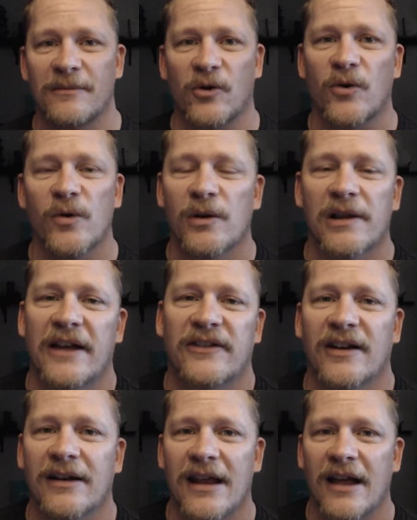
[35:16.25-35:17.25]
cruel
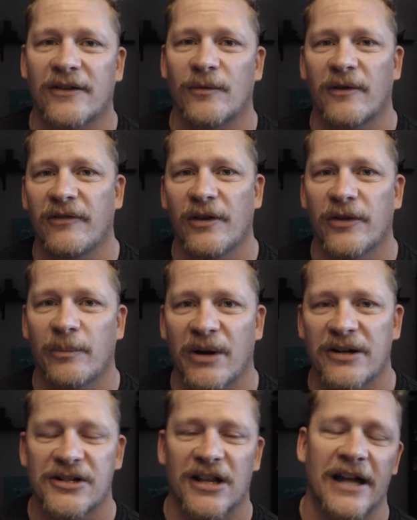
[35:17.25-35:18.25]
lesson. He hasn't revealed the
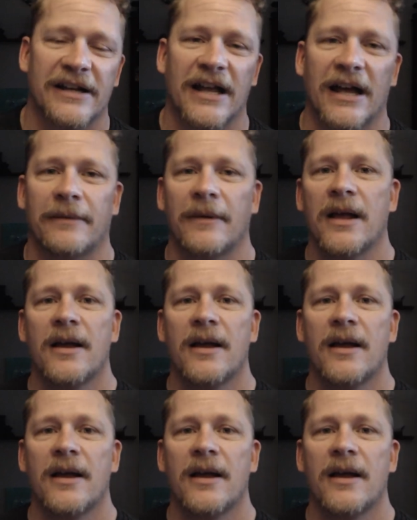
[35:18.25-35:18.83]
punchline yet.